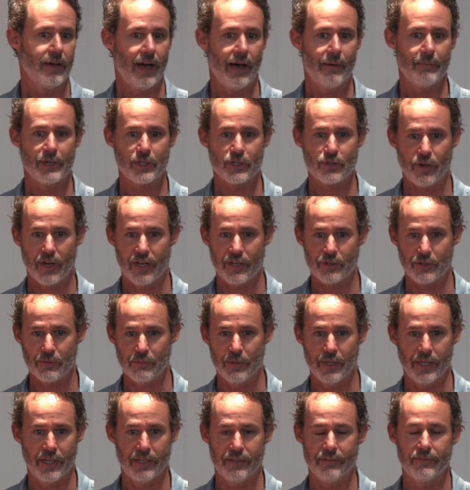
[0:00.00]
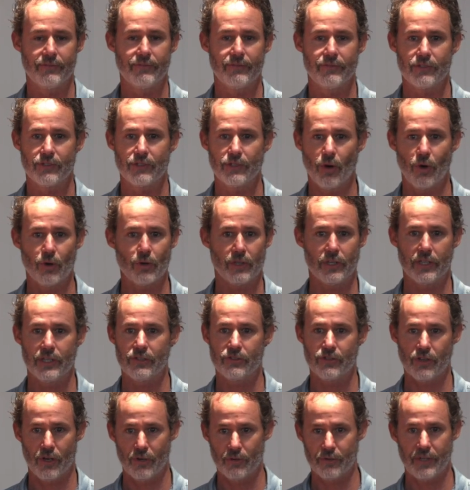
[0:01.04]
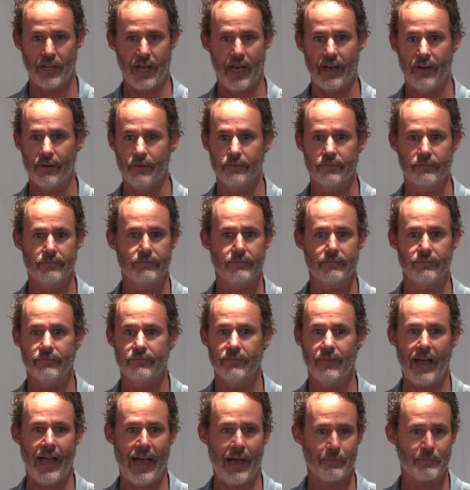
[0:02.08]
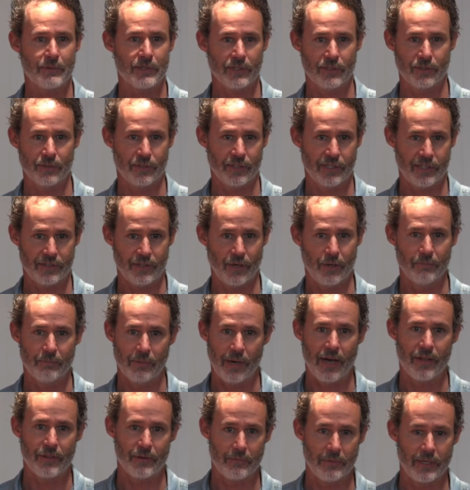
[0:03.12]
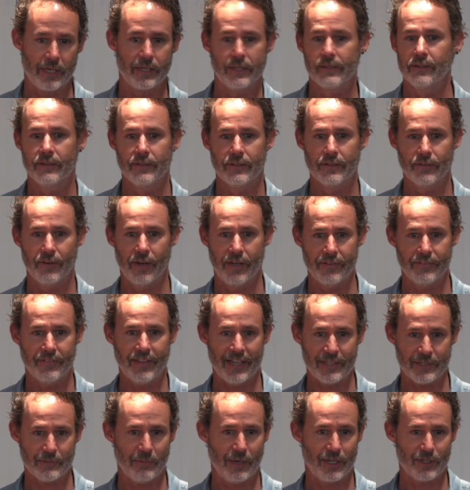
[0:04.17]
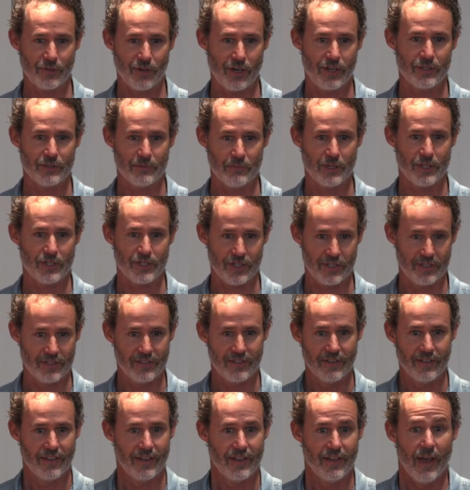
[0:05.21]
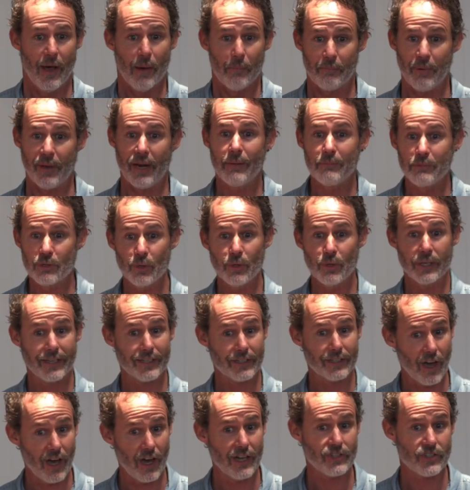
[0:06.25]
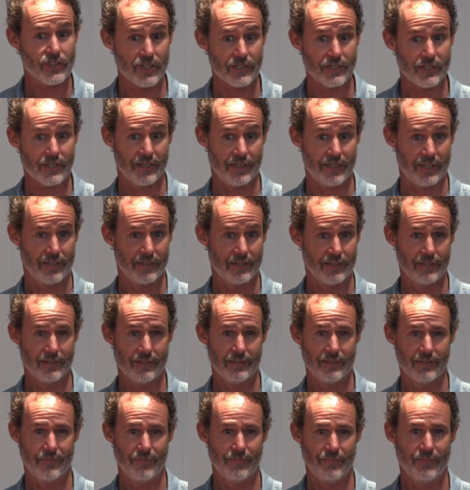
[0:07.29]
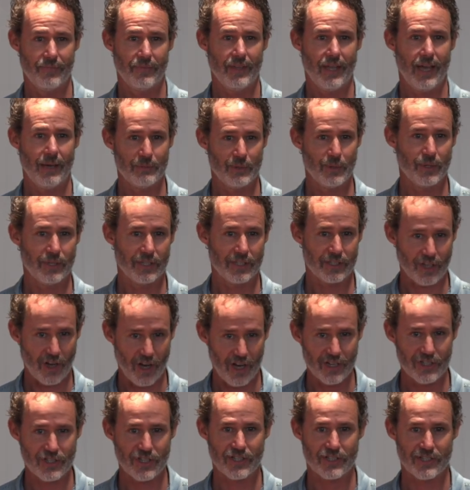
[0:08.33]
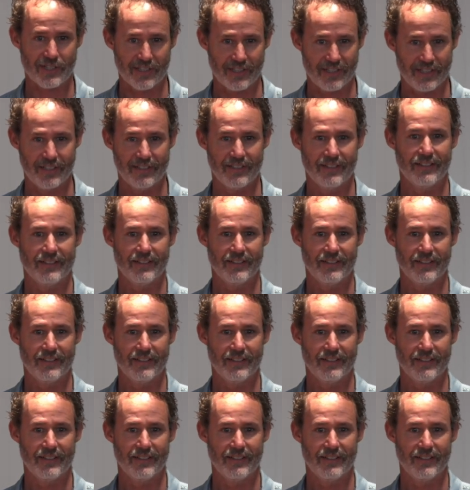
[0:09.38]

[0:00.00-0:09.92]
I'm going to transmit totally zoned out absolutely don't bother me, right? That's my transmission. But I'm doing it consciously. I'm doing it consciously,